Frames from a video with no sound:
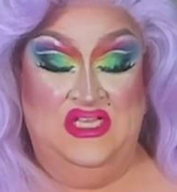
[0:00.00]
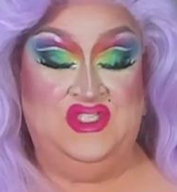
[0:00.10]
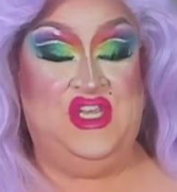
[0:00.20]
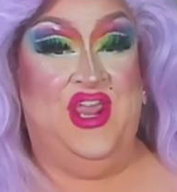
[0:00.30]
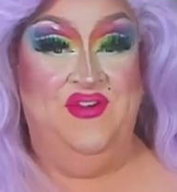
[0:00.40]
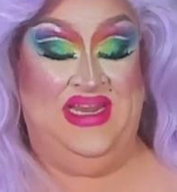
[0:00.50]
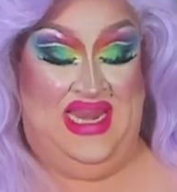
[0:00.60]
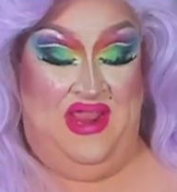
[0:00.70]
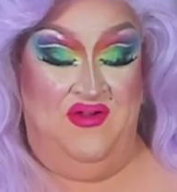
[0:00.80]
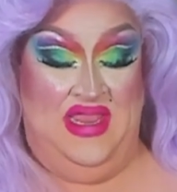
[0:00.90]
Cherry
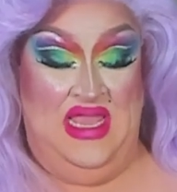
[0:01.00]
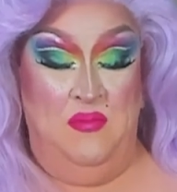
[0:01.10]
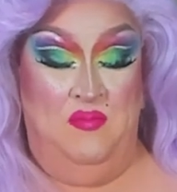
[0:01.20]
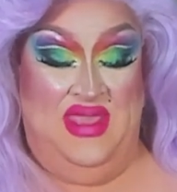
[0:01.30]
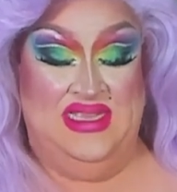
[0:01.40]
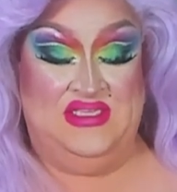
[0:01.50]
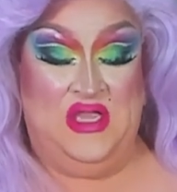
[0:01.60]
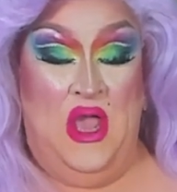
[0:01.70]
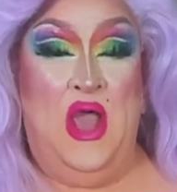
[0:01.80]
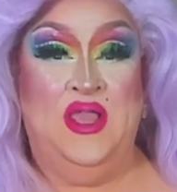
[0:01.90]
Larry, Big
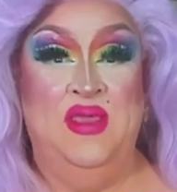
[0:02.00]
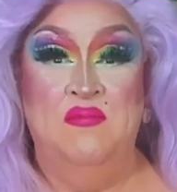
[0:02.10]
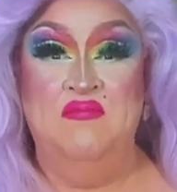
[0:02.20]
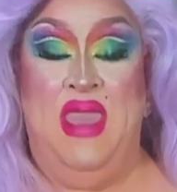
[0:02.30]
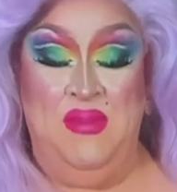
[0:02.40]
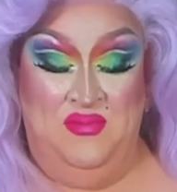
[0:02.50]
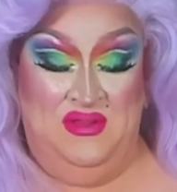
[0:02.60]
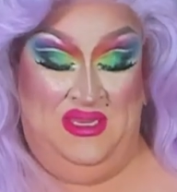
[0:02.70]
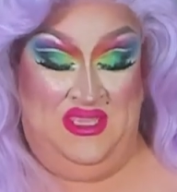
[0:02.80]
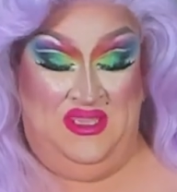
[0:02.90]
Talk,
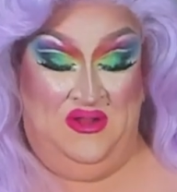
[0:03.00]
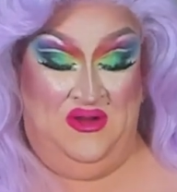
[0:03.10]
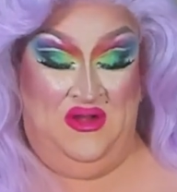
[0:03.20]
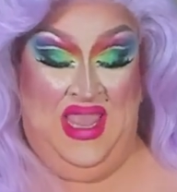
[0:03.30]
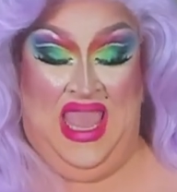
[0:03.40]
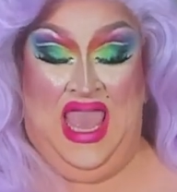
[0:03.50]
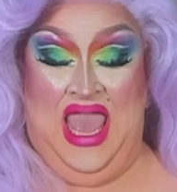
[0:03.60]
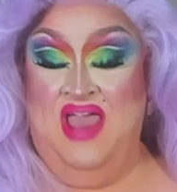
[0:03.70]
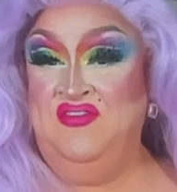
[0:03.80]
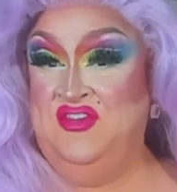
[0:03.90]
Maple Liqueur,
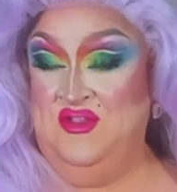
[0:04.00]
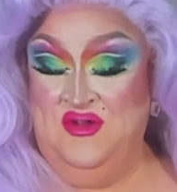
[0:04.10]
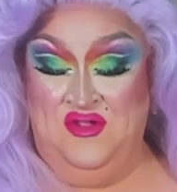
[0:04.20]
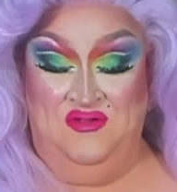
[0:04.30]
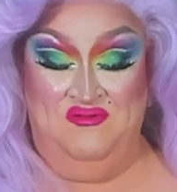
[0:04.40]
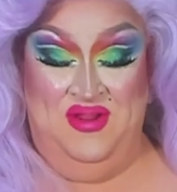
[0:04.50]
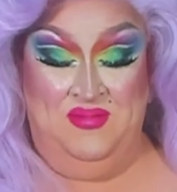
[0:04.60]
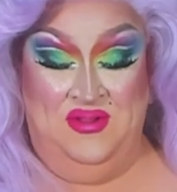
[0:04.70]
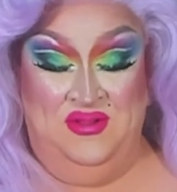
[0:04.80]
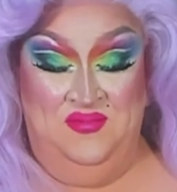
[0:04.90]
Half Circle
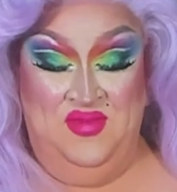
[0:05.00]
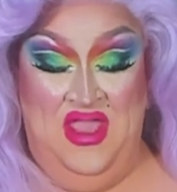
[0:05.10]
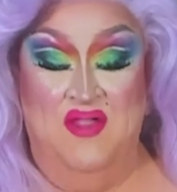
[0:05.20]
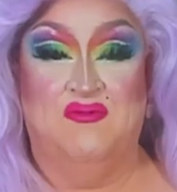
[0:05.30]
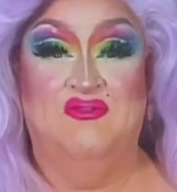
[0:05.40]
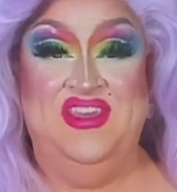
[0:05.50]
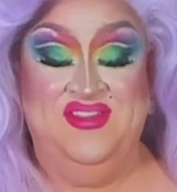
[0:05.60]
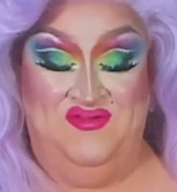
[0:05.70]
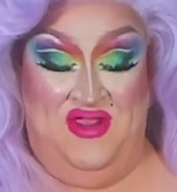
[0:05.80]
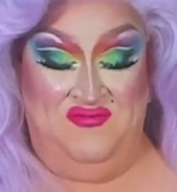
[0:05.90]
Ripple,
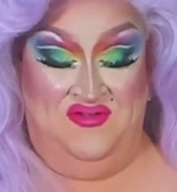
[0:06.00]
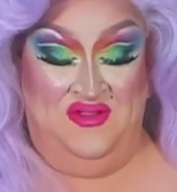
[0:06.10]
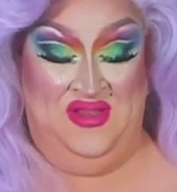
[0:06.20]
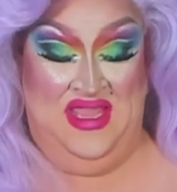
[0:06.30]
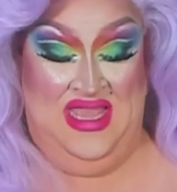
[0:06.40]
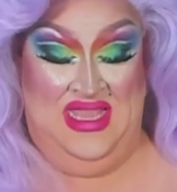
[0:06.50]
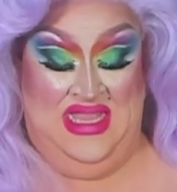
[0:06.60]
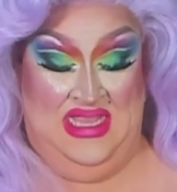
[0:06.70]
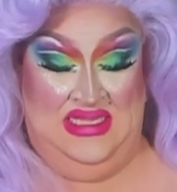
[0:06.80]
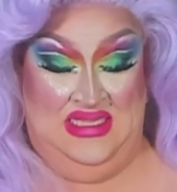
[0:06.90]
Wrist Ruffle,
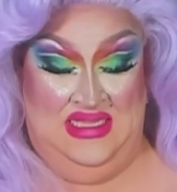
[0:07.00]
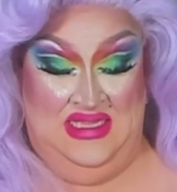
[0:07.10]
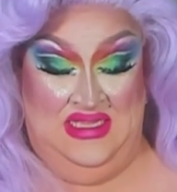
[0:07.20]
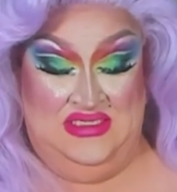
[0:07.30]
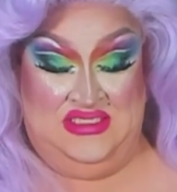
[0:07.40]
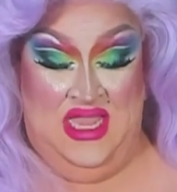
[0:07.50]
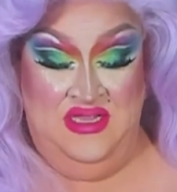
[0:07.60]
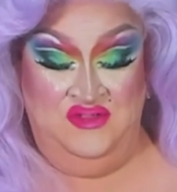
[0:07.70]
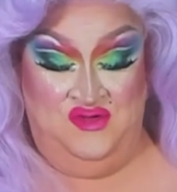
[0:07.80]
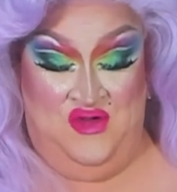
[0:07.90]

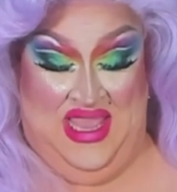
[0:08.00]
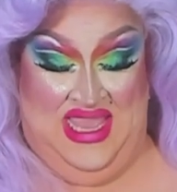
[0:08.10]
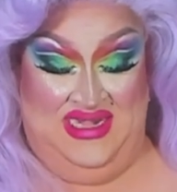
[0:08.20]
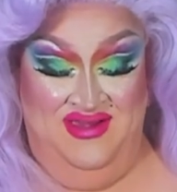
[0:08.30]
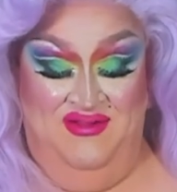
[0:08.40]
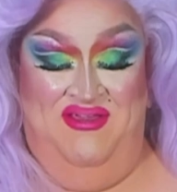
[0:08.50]
Tongue Train,